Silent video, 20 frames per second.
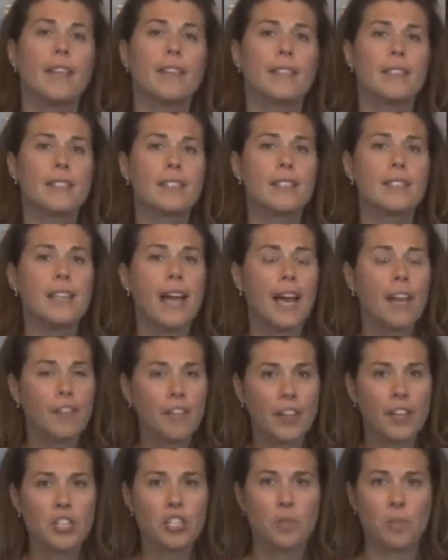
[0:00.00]
This is not a
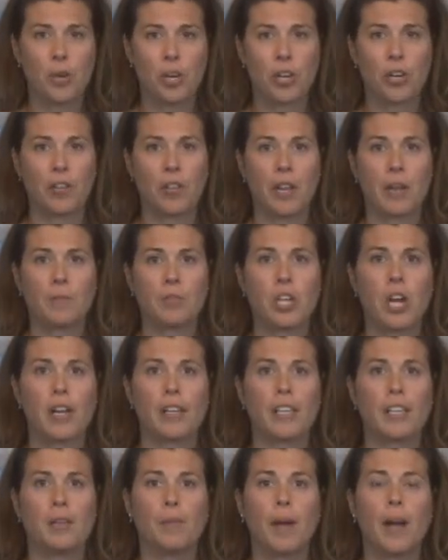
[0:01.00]
veggie burger that I'm
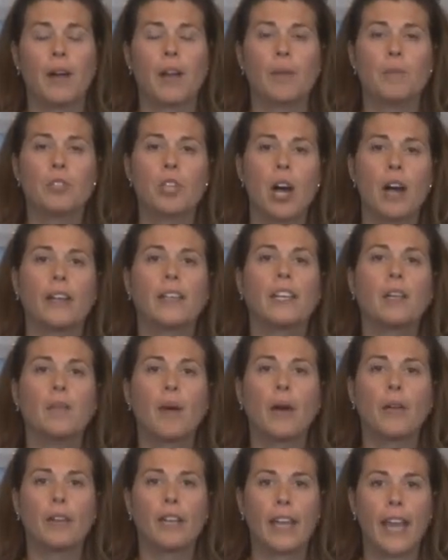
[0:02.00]
talking about. I'm talking
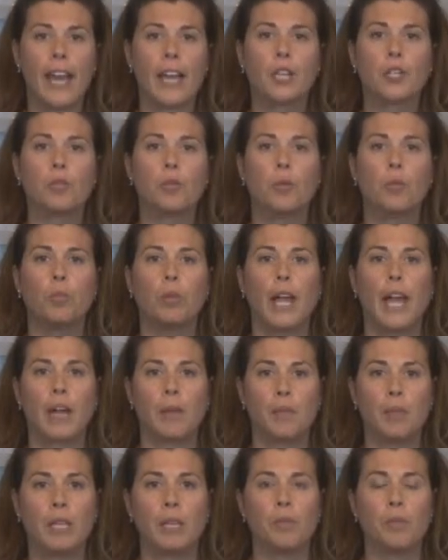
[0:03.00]
about an actual
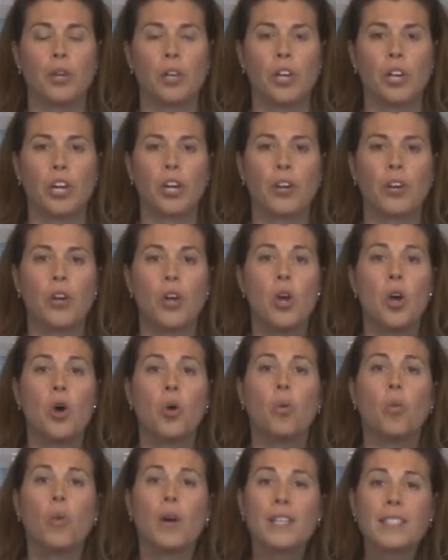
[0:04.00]
black bean burger.
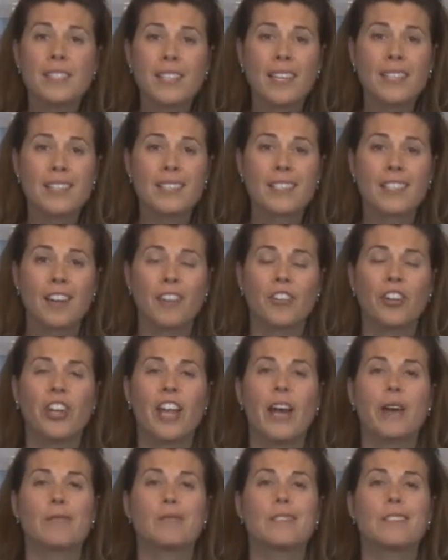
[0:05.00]
Once I discovered
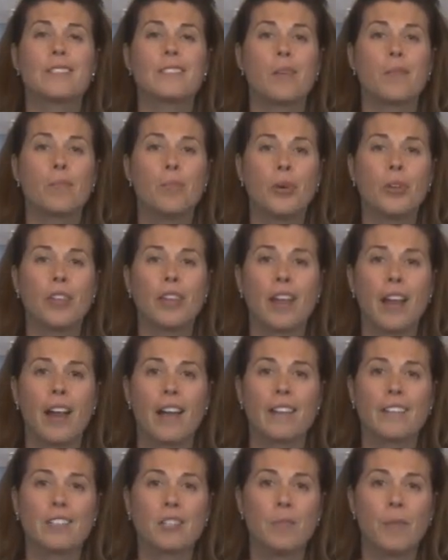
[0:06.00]
how simple they
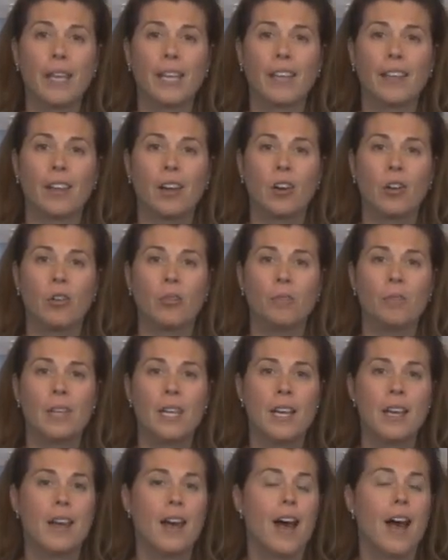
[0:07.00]
are to make at home,
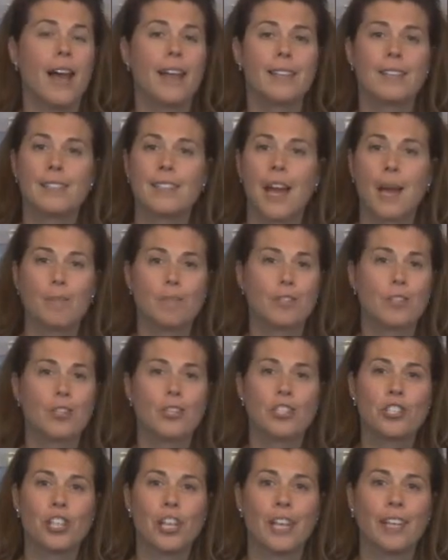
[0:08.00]
I stopped
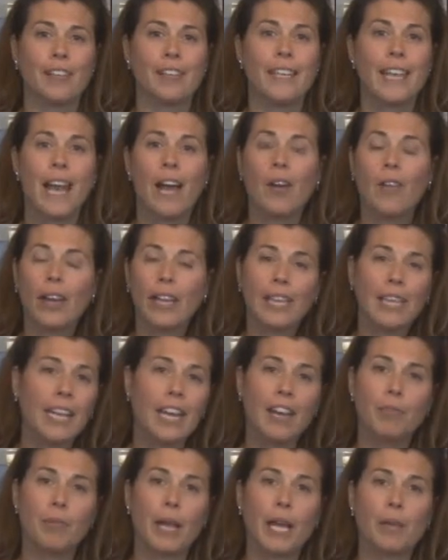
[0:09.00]
searching. Now I can
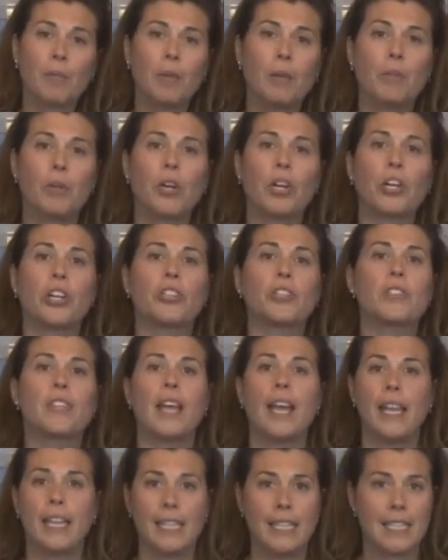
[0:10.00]
have black bean burgers
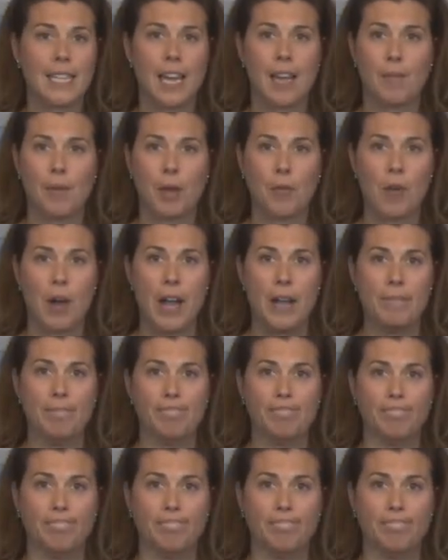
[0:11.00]
anytime I want.